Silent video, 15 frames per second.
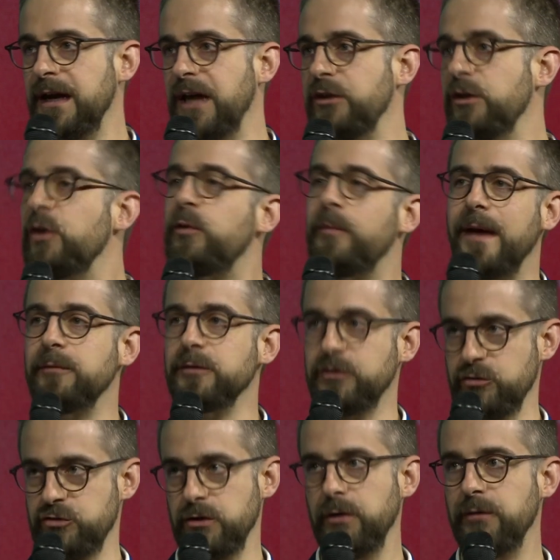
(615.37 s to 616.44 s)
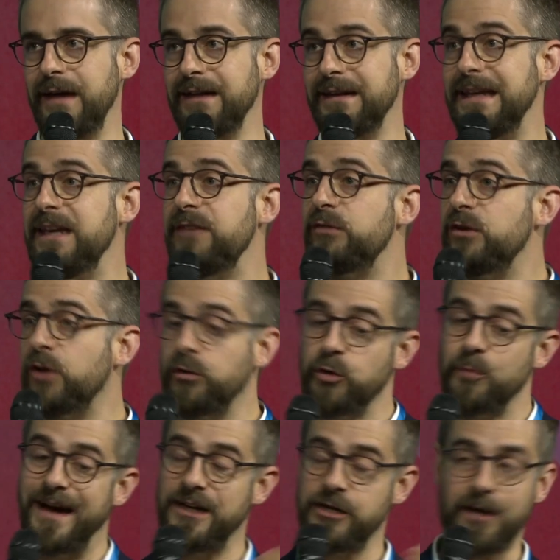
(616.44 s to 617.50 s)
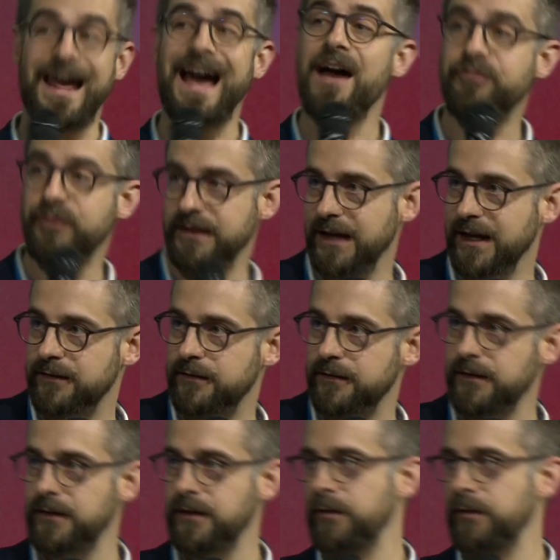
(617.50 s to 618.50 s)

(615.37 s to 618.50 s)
And you need to be able to show that, even though you might not have it yet,